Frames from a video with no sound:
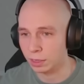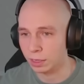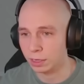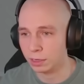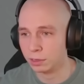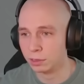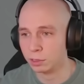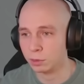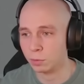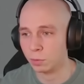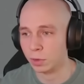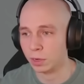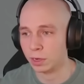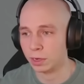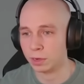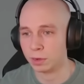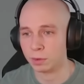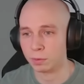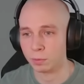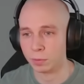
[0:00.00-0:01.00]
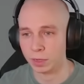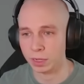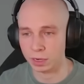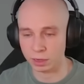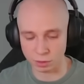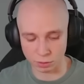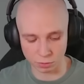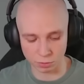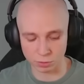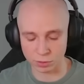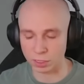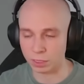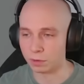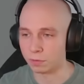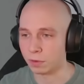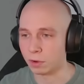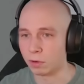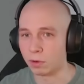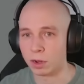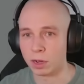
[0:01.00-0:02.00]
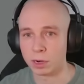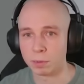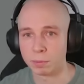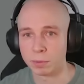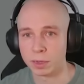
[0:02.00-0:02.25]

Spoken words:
Here's where we kind of lose info on